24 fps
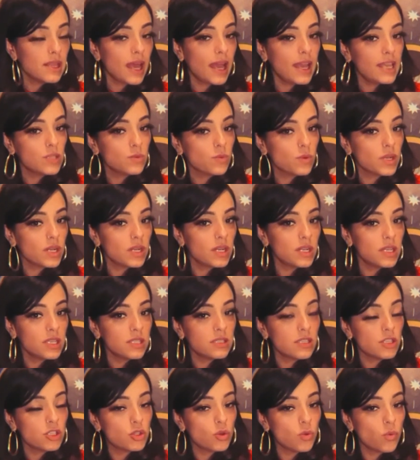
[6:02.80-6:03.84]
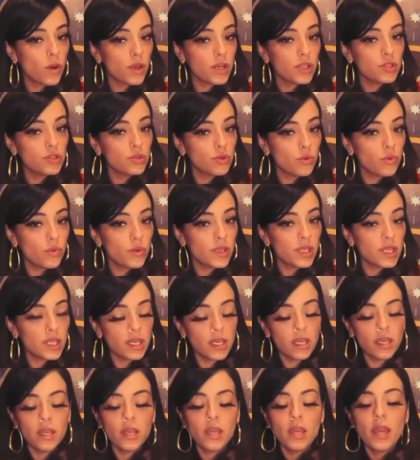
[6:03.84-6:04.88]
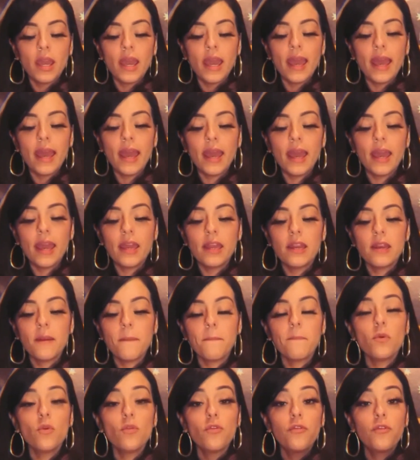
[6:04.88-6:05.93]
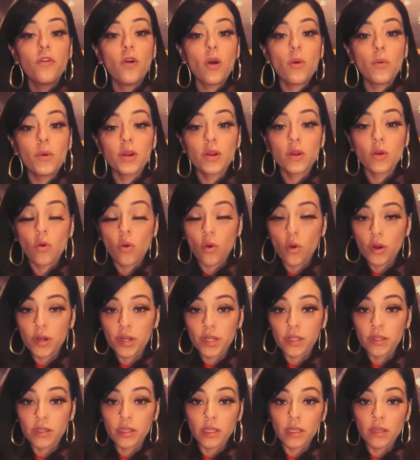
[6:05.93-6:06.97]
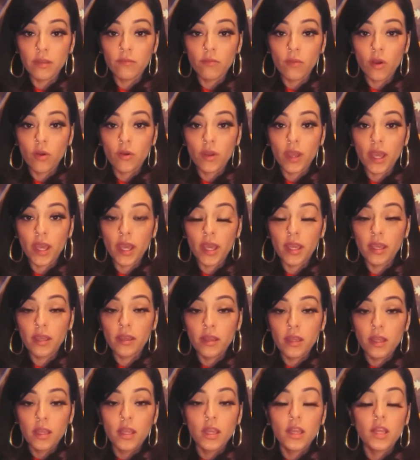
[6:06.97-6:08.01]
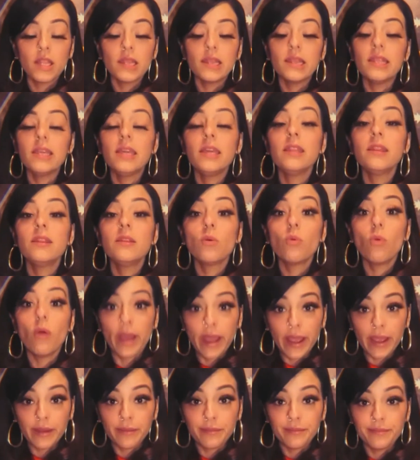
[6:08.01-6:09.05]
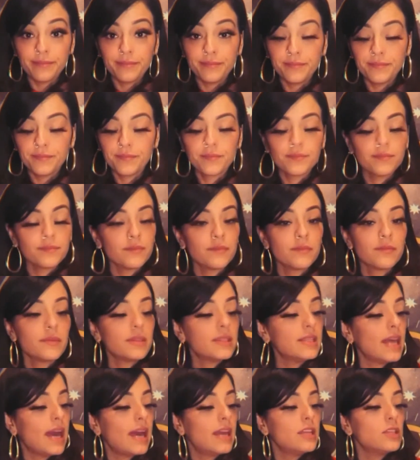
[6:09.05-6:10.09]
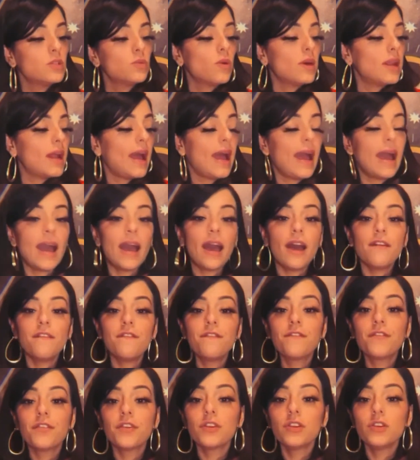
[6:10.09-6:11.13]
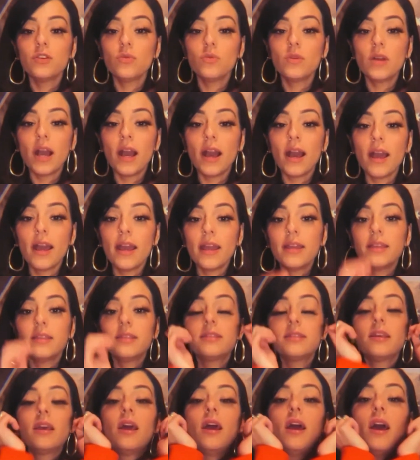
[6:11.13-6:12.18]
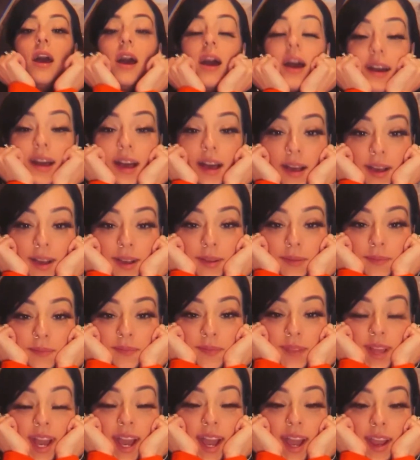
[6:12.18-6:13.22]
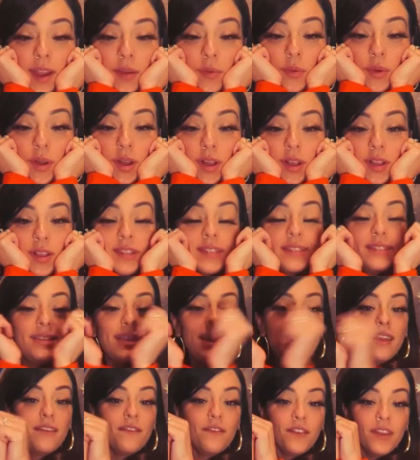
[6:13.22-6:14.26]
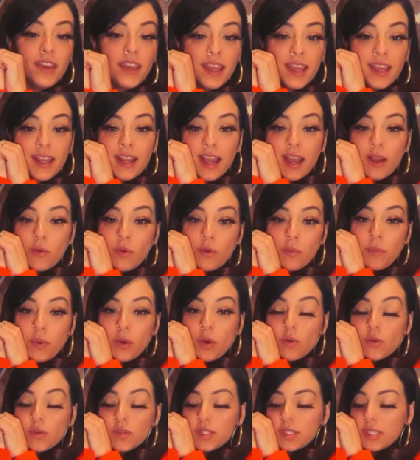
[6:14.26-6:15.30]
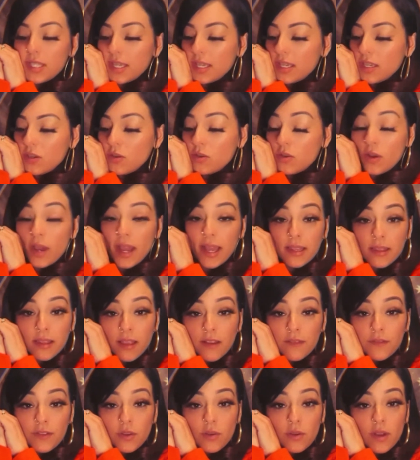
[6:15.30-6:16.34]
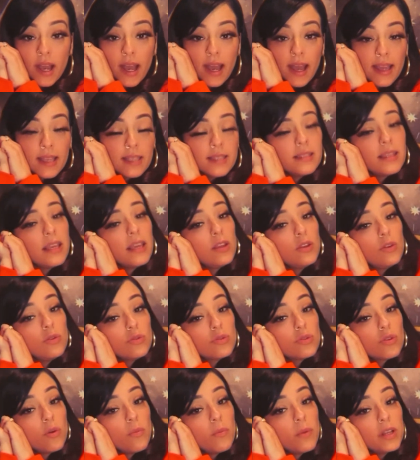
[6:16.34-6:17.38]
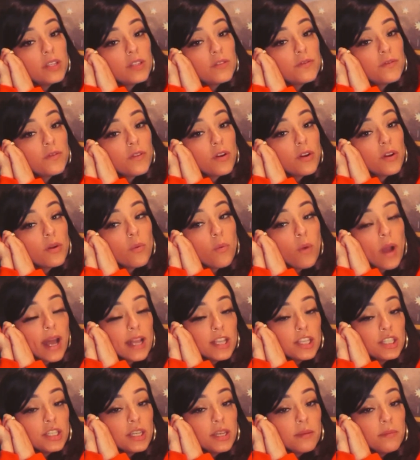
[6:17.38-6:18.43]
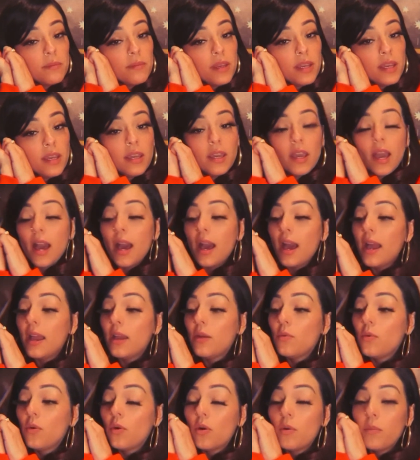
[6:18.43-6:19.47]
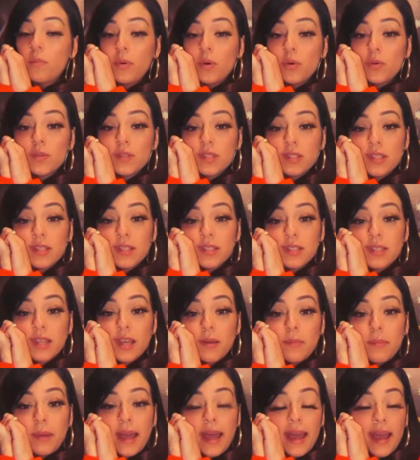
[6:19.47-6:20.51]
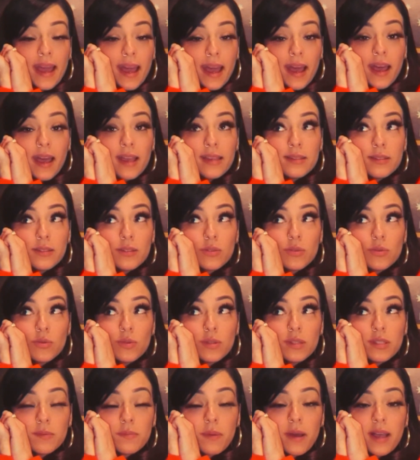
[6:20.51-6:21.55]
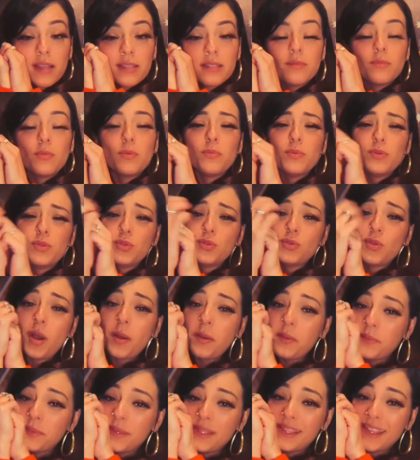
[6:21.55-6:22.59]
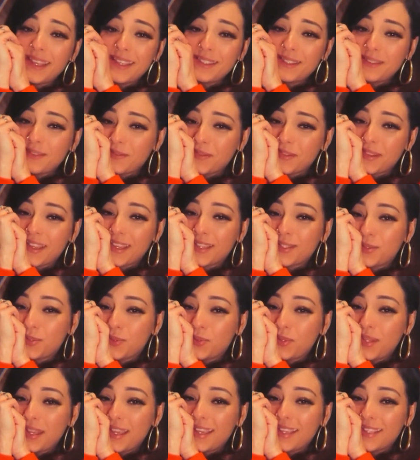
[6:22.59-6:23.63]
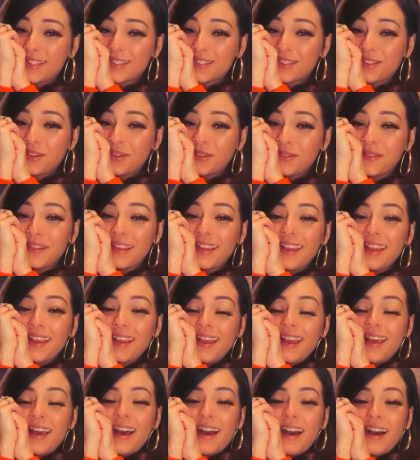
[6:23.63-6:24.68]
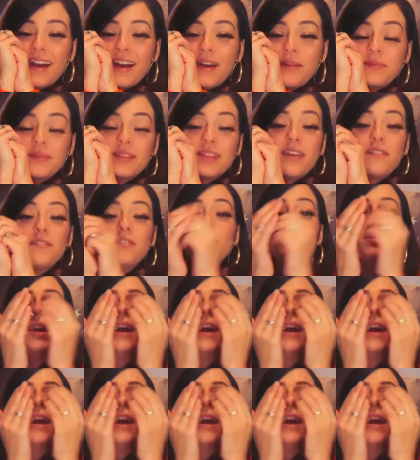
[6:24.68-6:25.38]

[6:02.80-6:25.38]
what it is that you want to do with it and move forward accordingly, okay? Lead the way. That is what I have for you guys. I will save it and I will post it. You know, I love you guys. Thank you so much for watching me. I will post this up as soon as possible, but you know I'm gonna be lazy for like 2 days. So love you guys.